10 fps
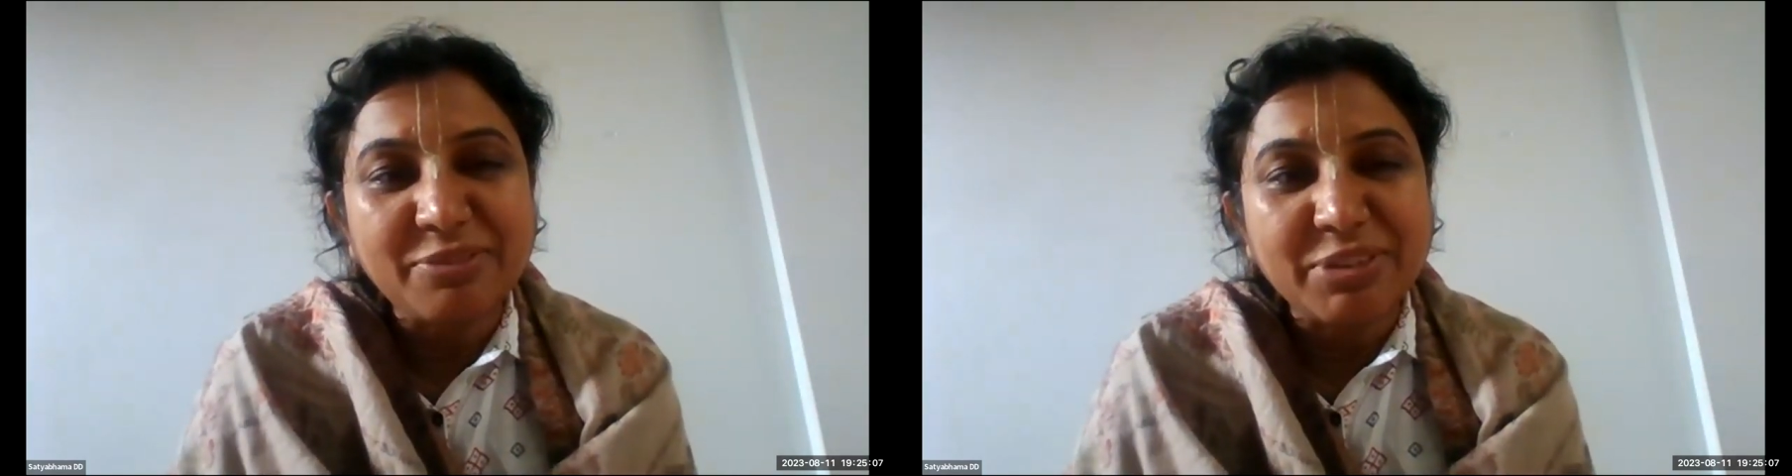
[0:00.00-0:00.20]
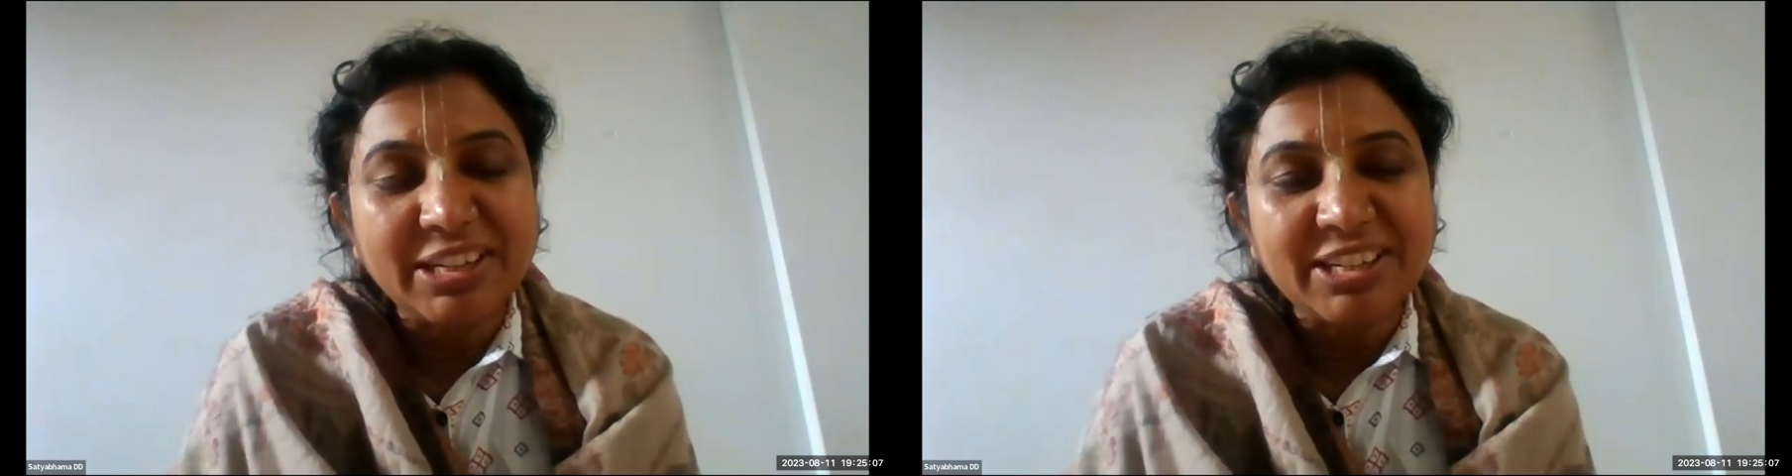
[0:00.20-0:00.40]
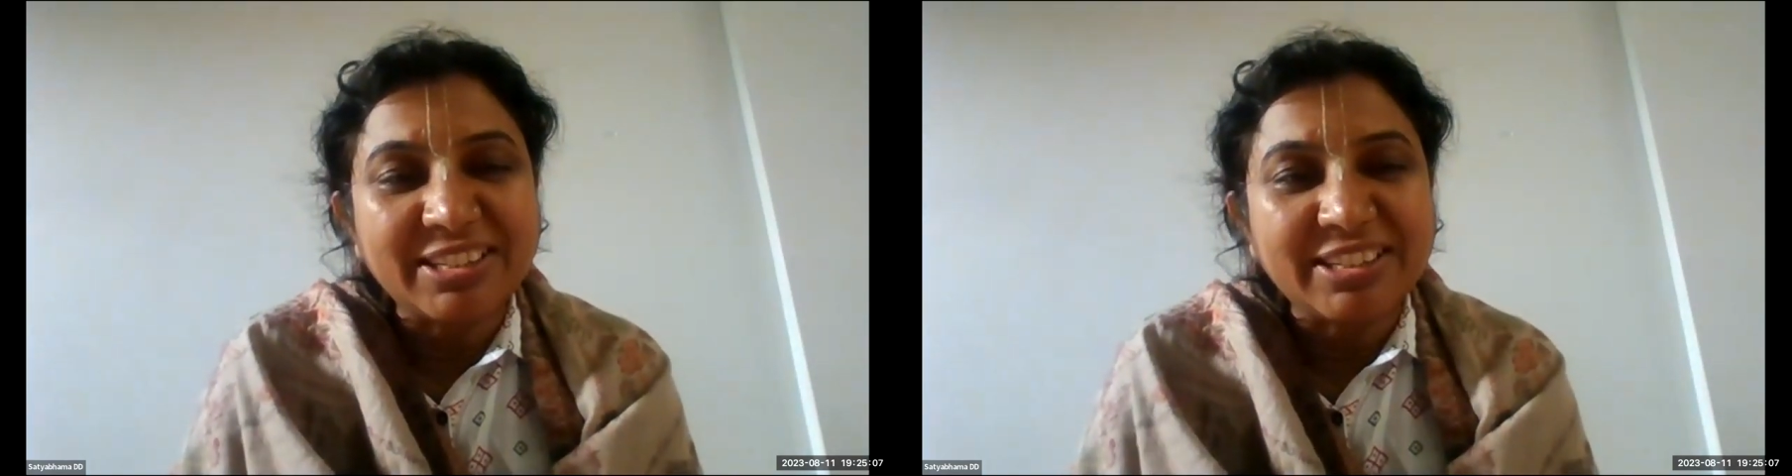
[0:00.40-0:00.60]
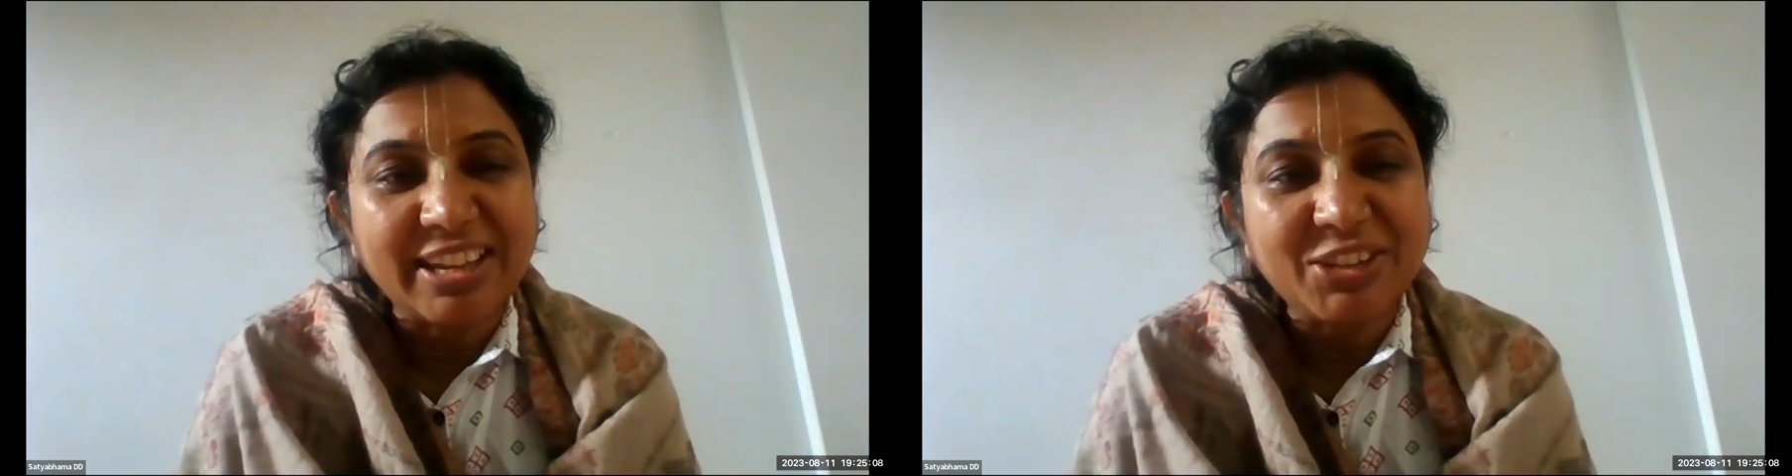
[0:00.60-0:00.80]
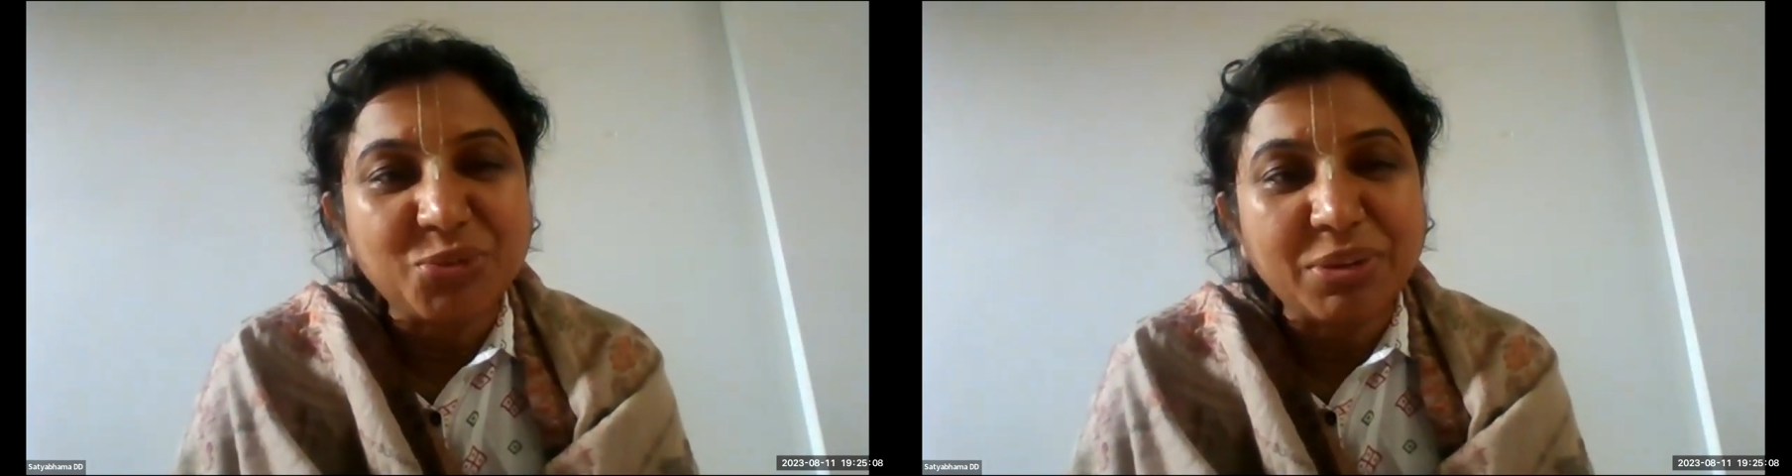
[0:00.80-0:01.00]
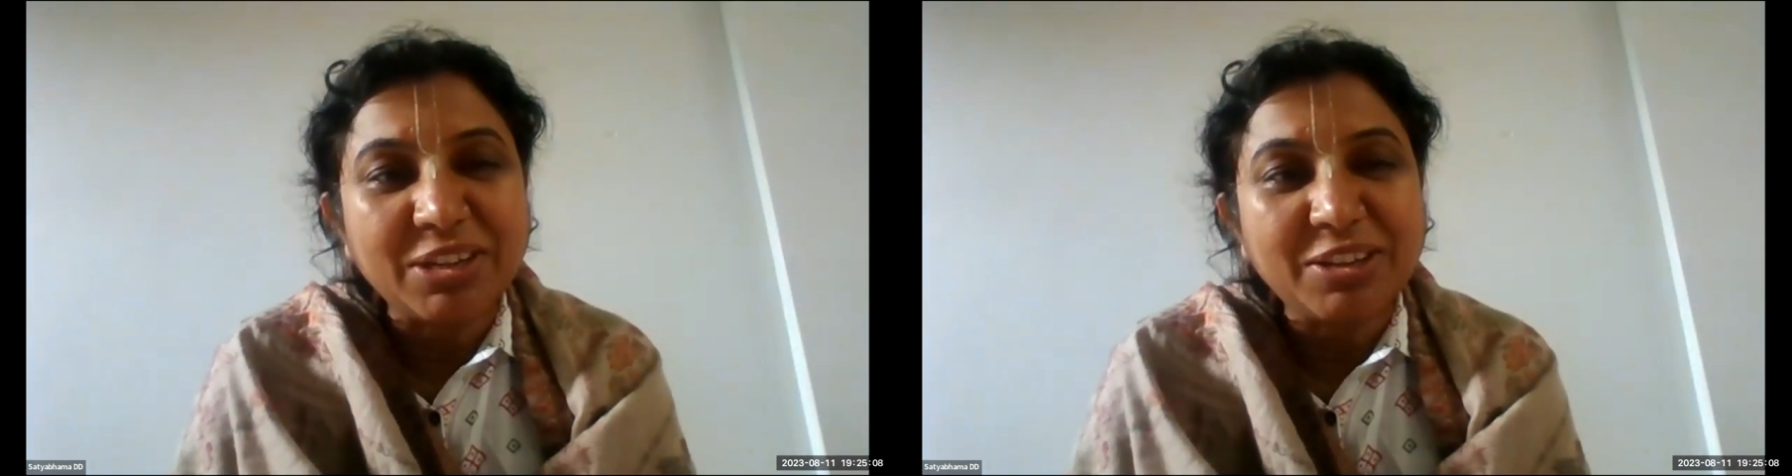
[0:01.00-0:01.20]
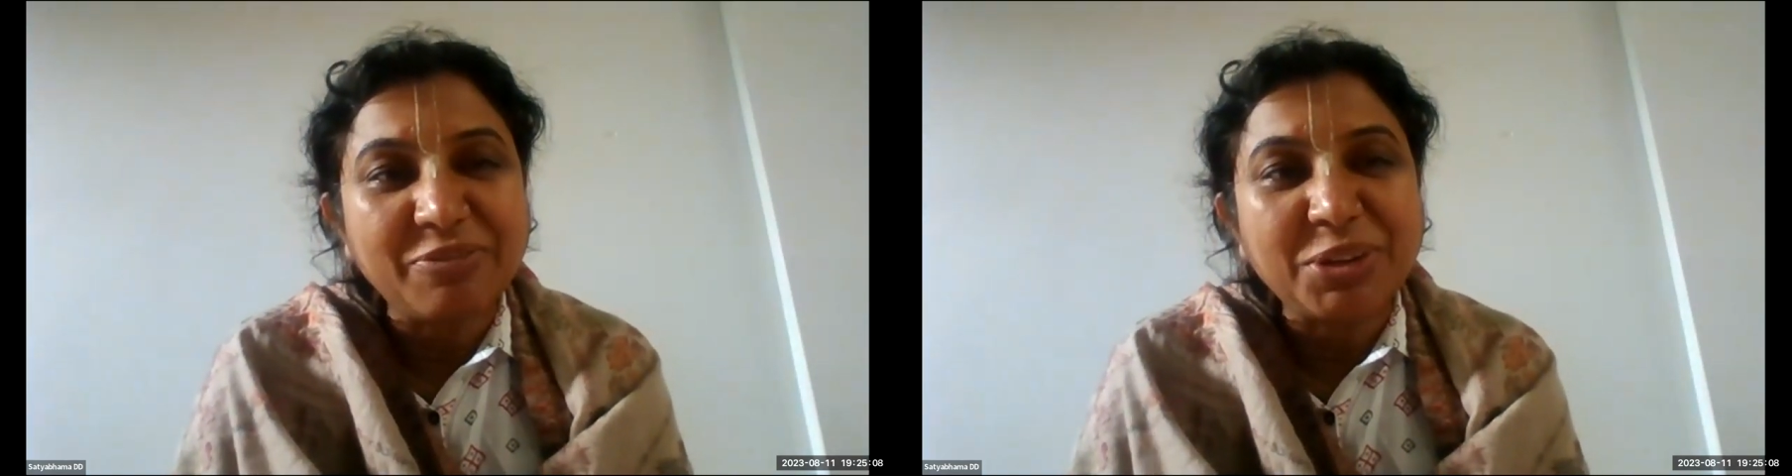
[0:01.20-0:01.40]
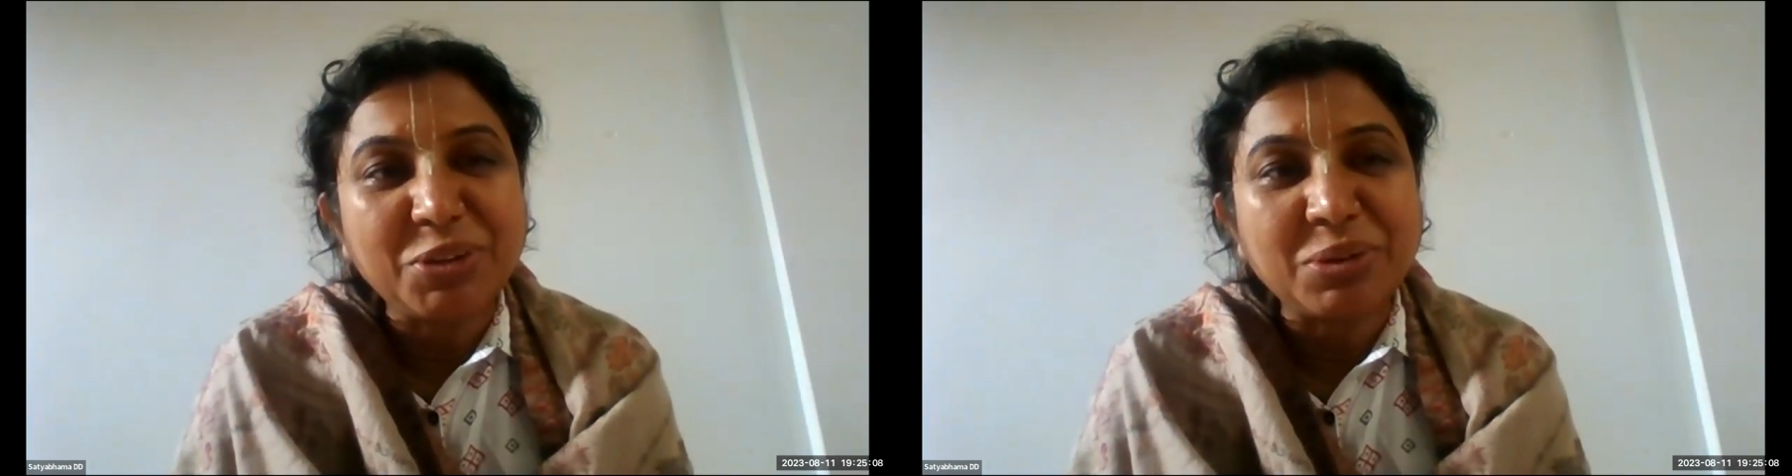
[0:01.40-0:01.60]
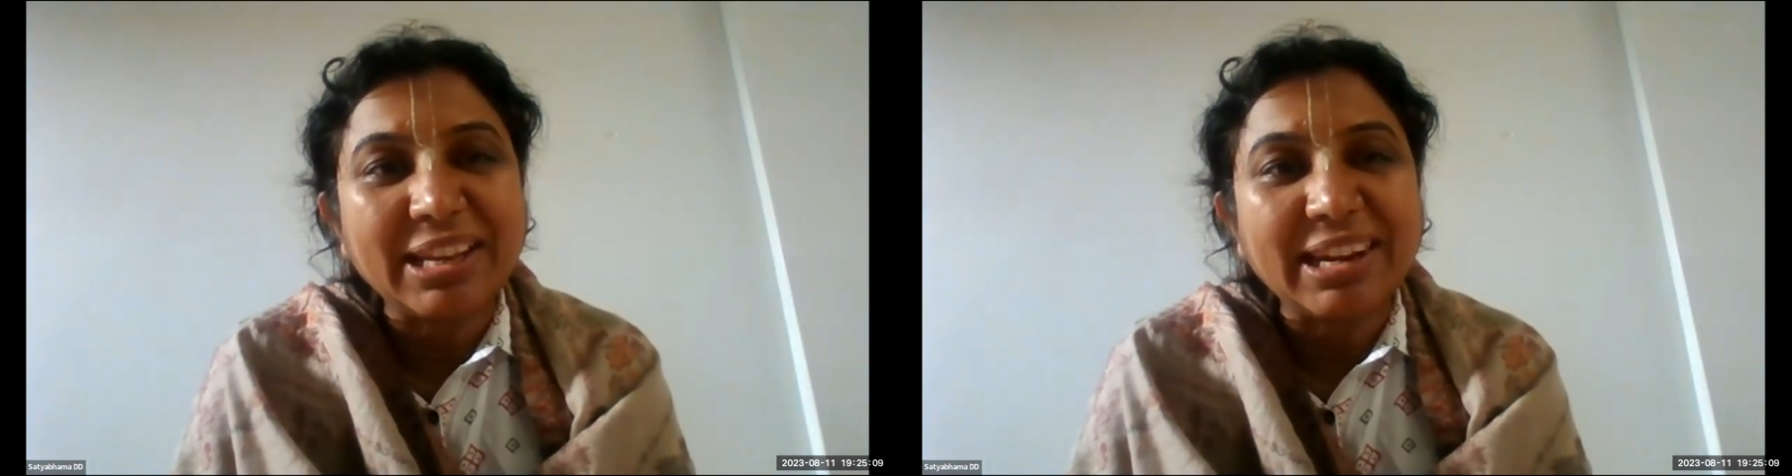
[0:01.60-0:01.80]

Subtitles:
elevated stage when you